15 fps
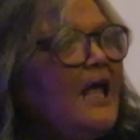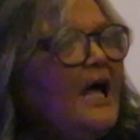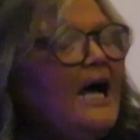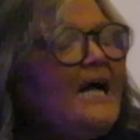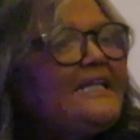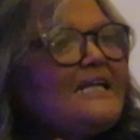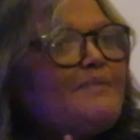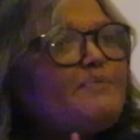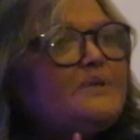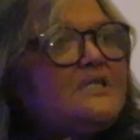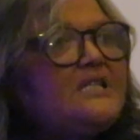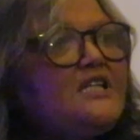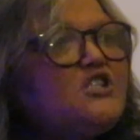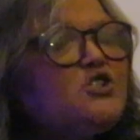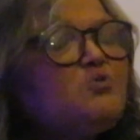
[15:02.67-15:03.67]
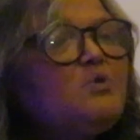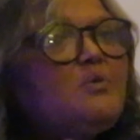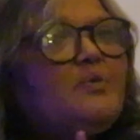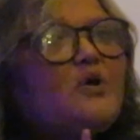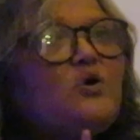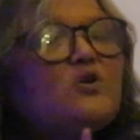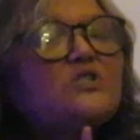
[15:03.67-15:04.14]
It upsets me
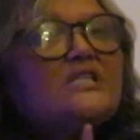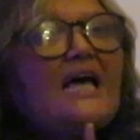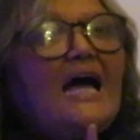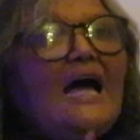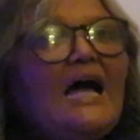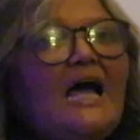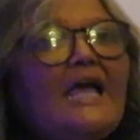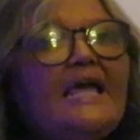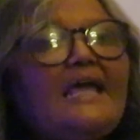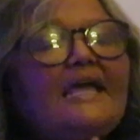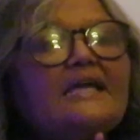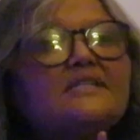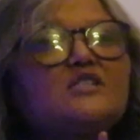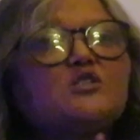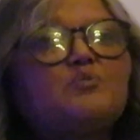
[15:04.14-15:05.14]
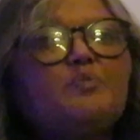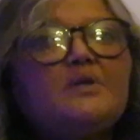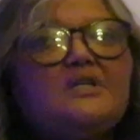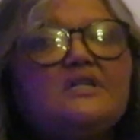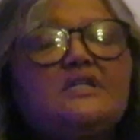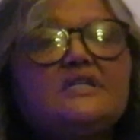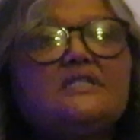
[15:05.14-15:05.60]
because I
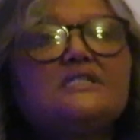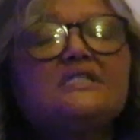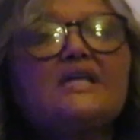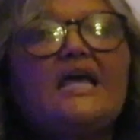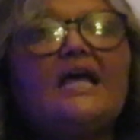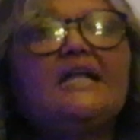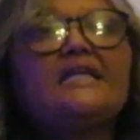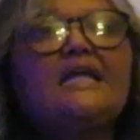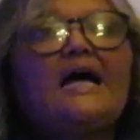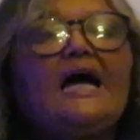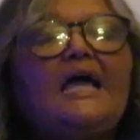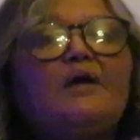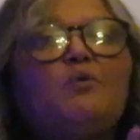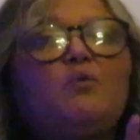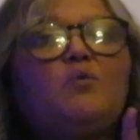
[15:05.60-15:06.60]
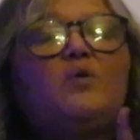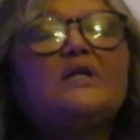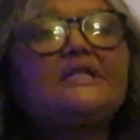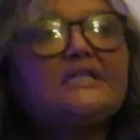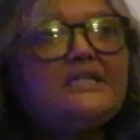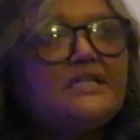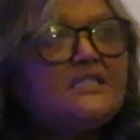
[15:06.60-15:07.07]
experience and I
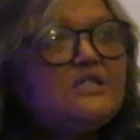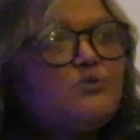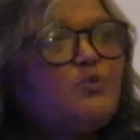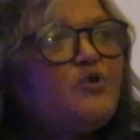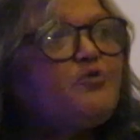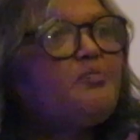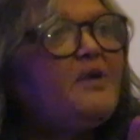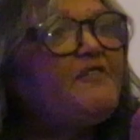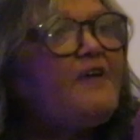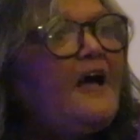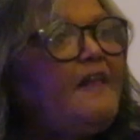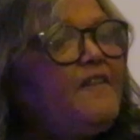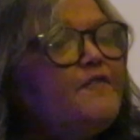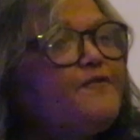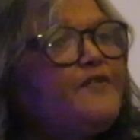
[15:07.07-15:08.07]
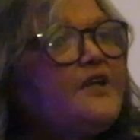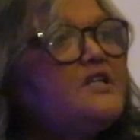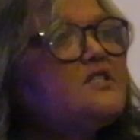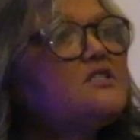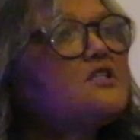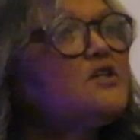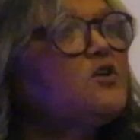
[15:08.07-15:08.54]
witness with my other
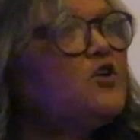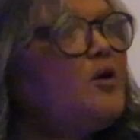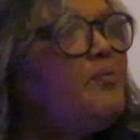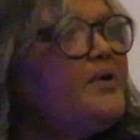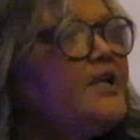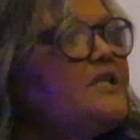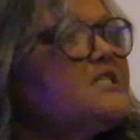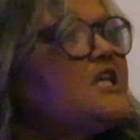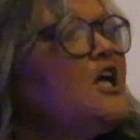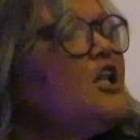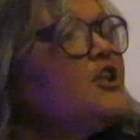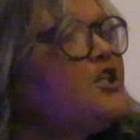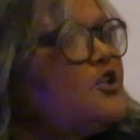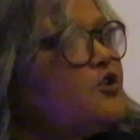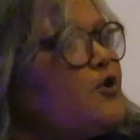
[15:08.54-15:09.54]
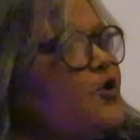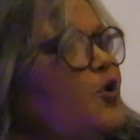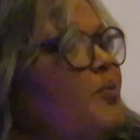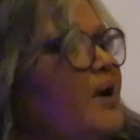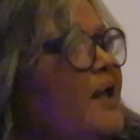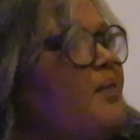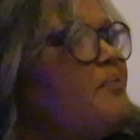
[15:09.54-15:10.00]
friends and comrades the
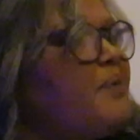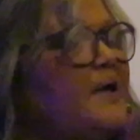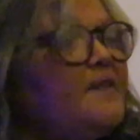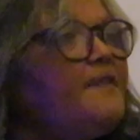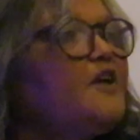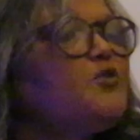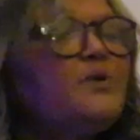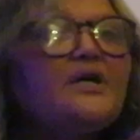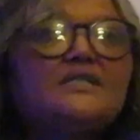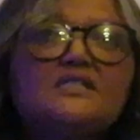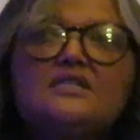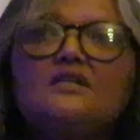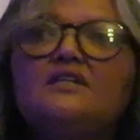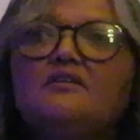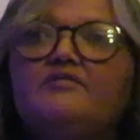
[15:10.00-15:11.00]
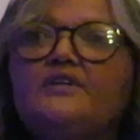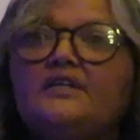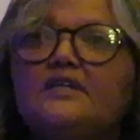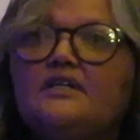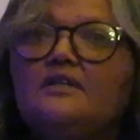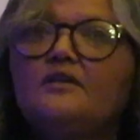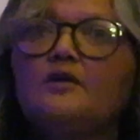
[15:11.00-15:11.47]
trauma and pain that we are still living
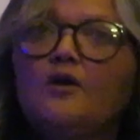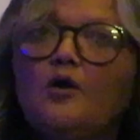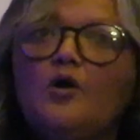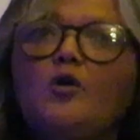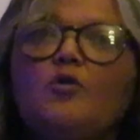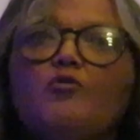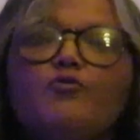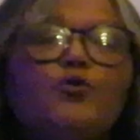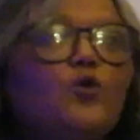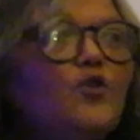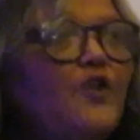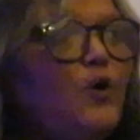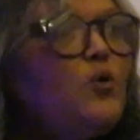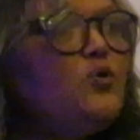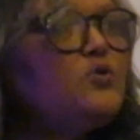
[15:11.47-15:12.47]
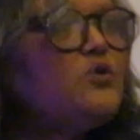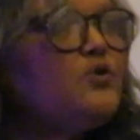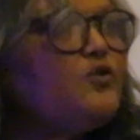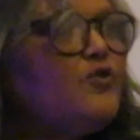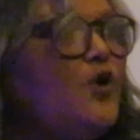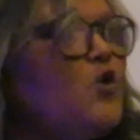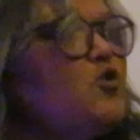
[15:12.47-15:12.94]
in for
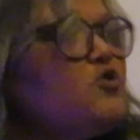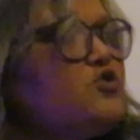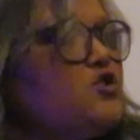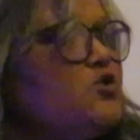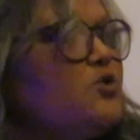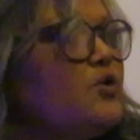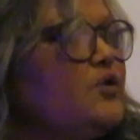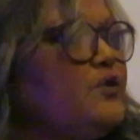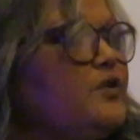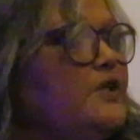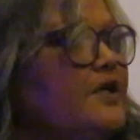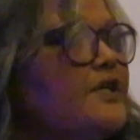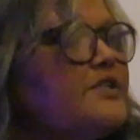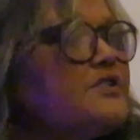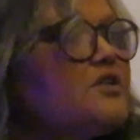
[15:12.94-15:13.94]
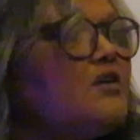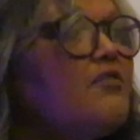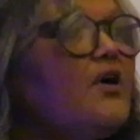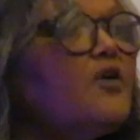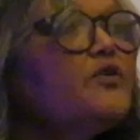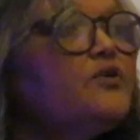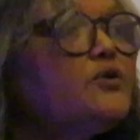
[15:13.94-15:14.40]
those years of
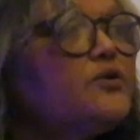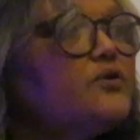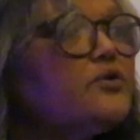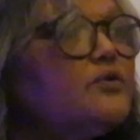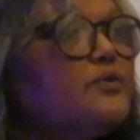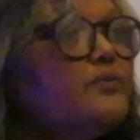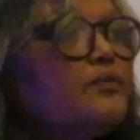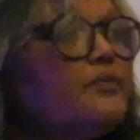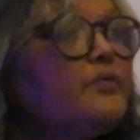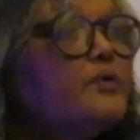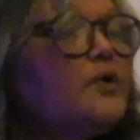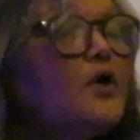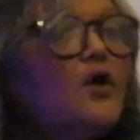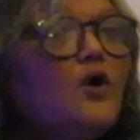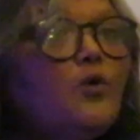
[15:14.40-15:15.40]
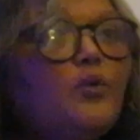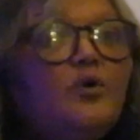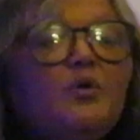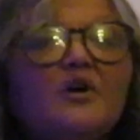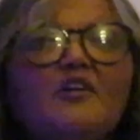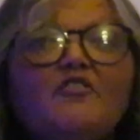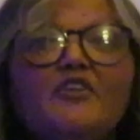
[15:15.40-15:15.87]
our youth. We
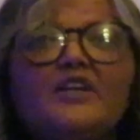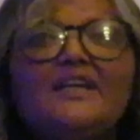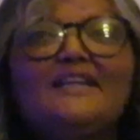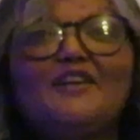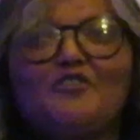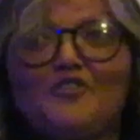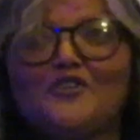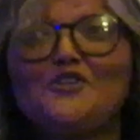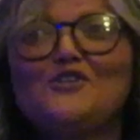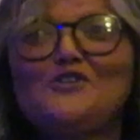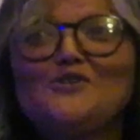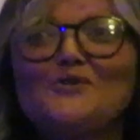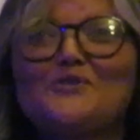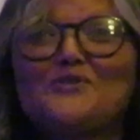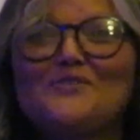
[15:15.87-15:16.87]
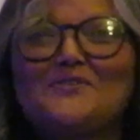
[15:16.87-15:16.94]
were a very different youth.